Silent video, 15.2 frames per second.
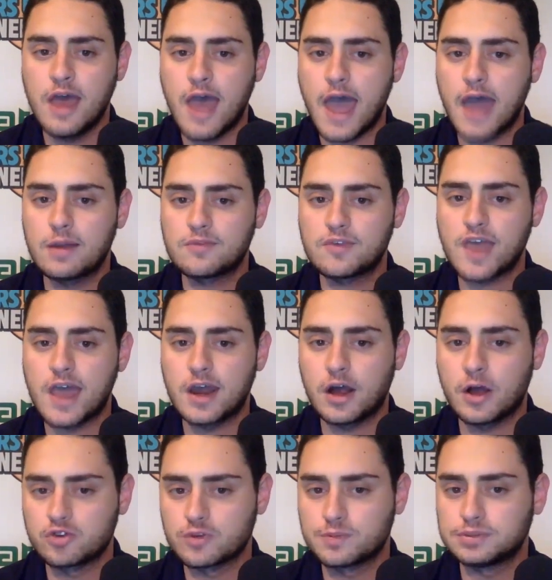Adams had
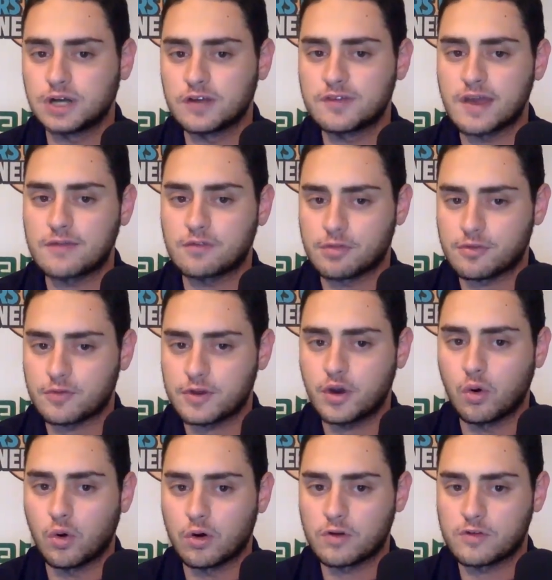100 plus after three
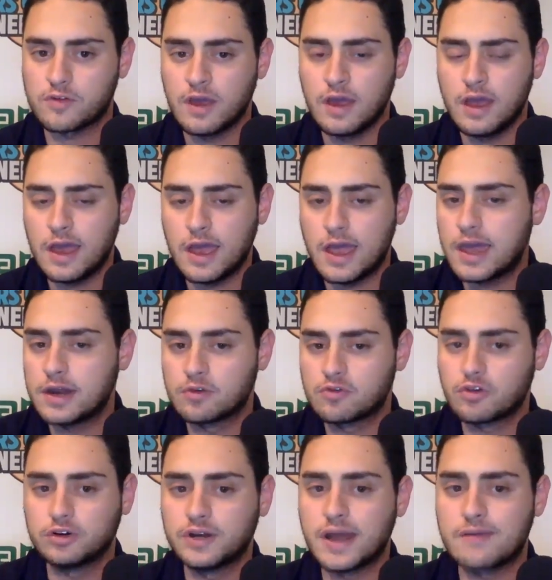quarters, and it
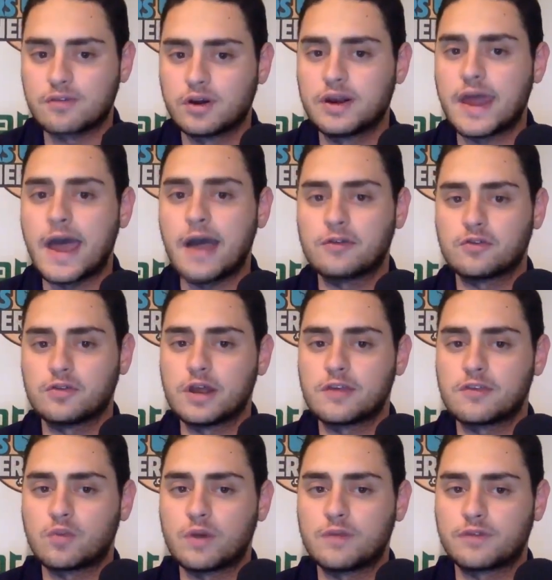was really never in doubt. So a
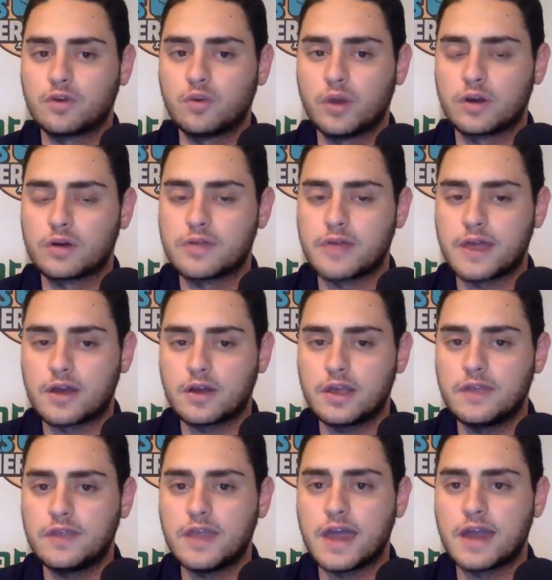nice sweat-free winner there
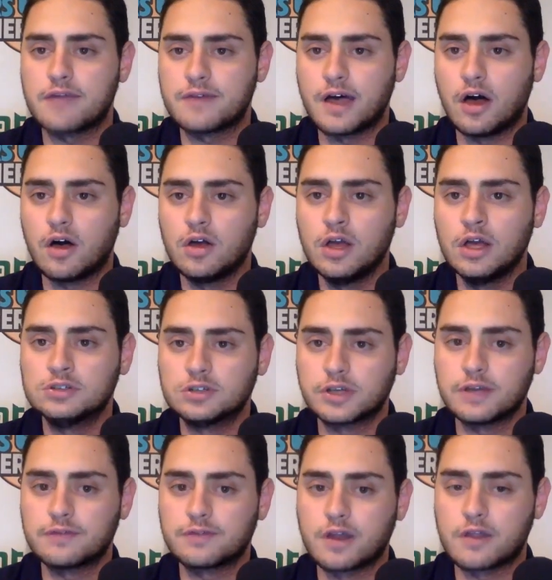in the NFL.
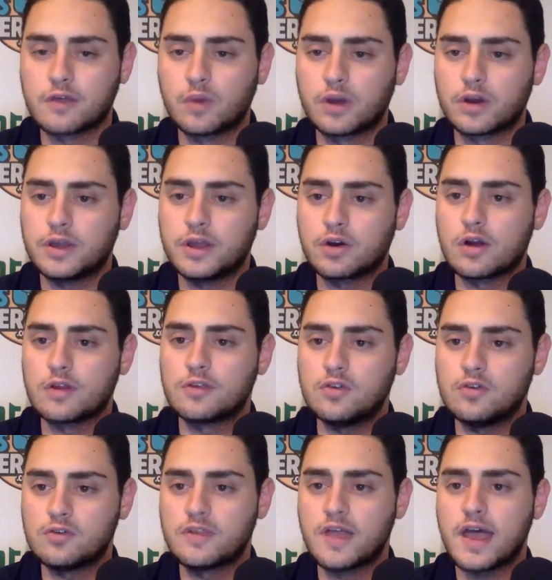Looking for another winner here on
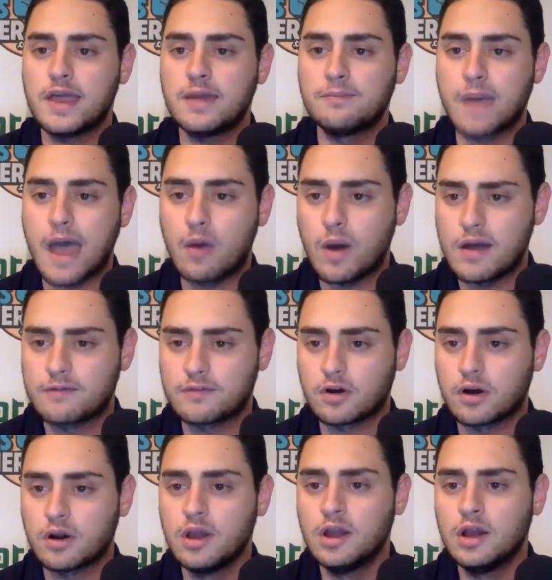Tuesday.
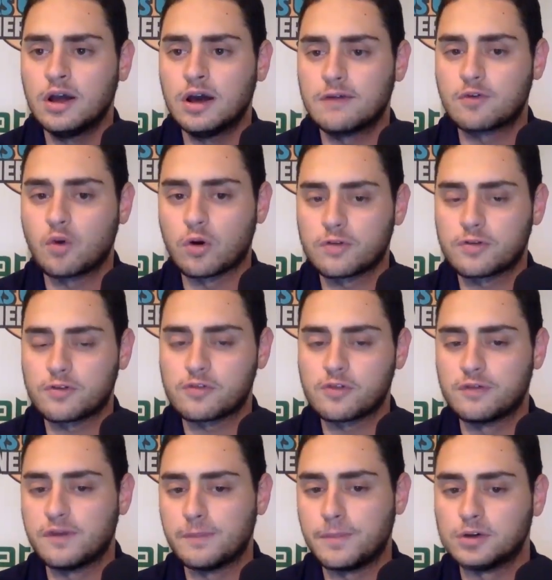However, of course, there's no
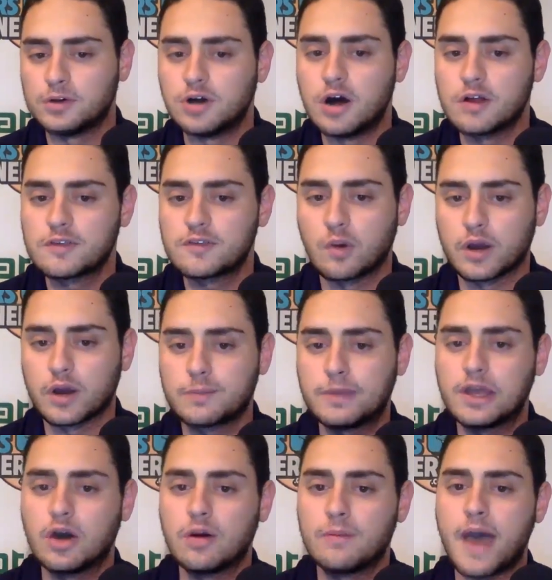football on, so we're going to be
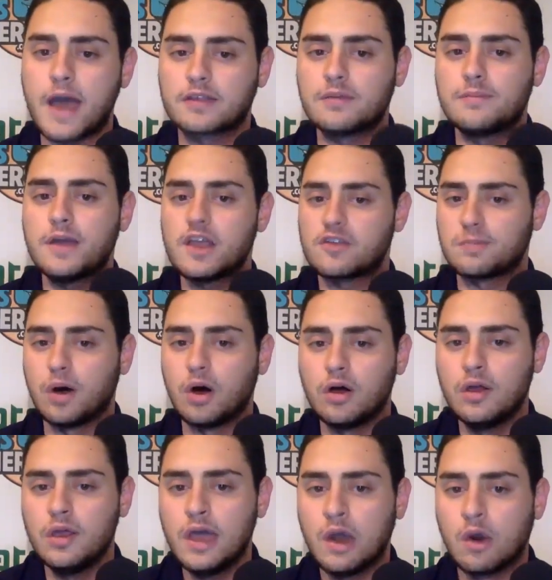going back to
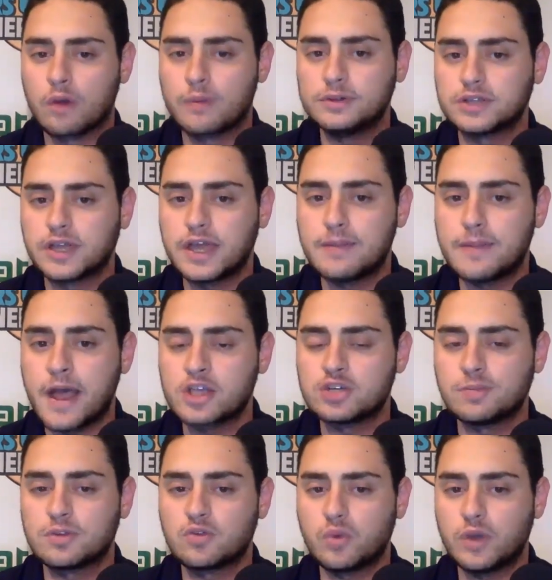baseball. We're going to be looking at a
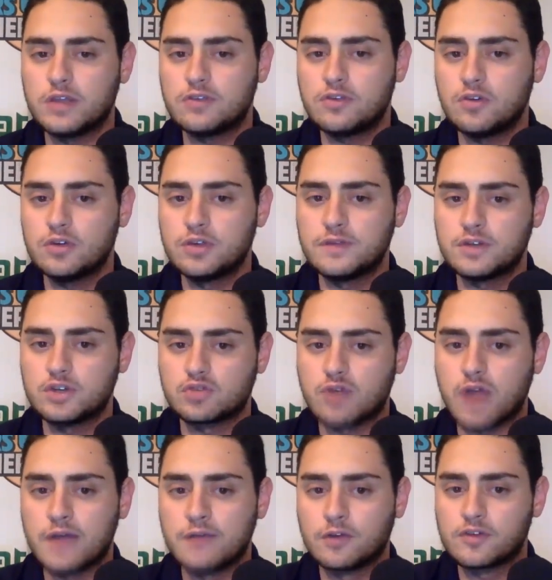matchup between two division
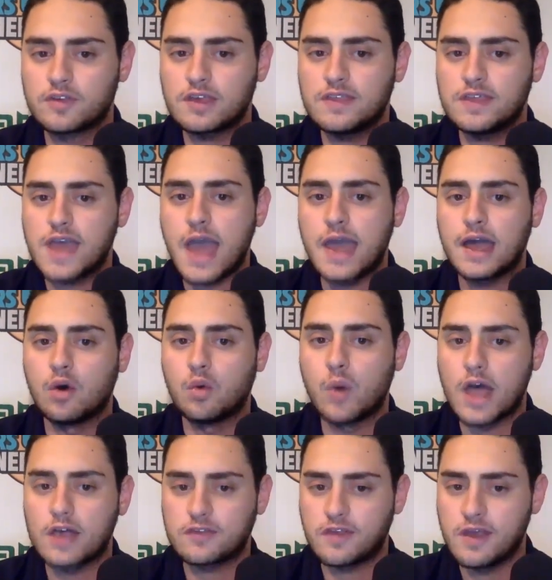rivals in the AL
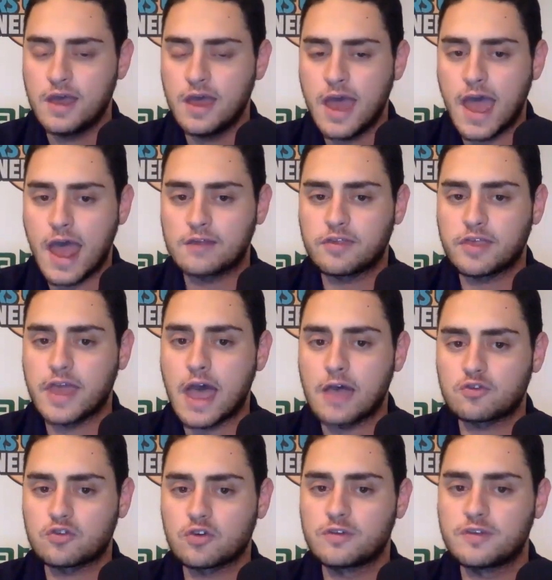West as the
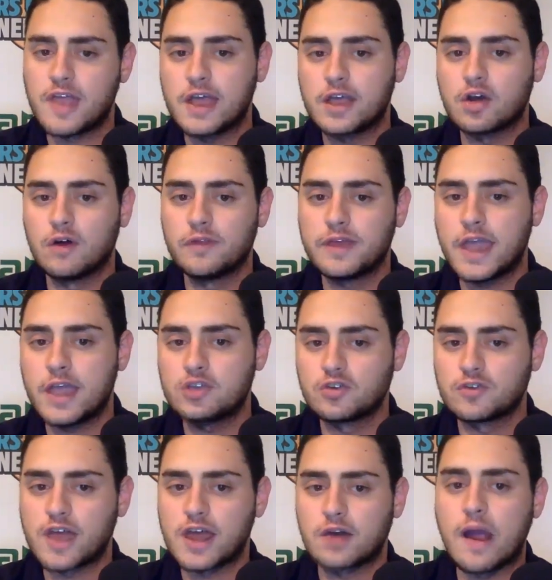Astros take on the
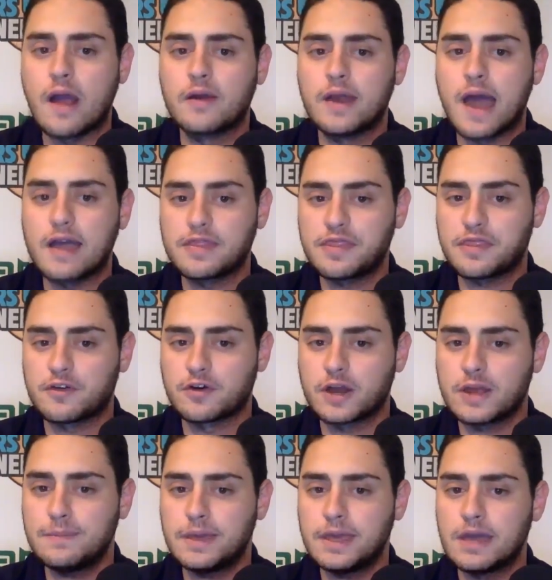Angels at around
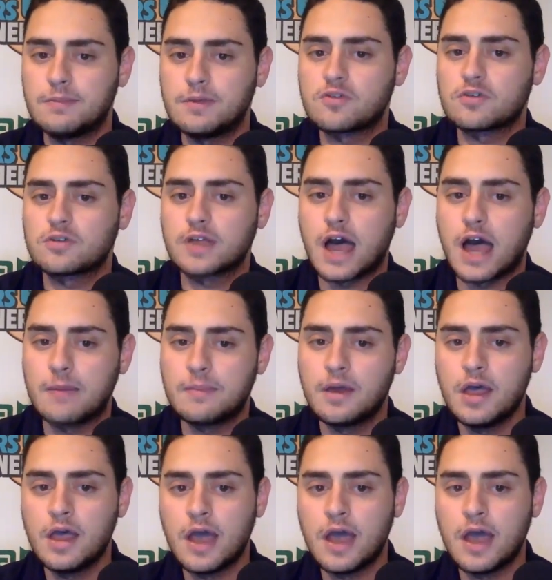9:30 p.m. Eastern Time.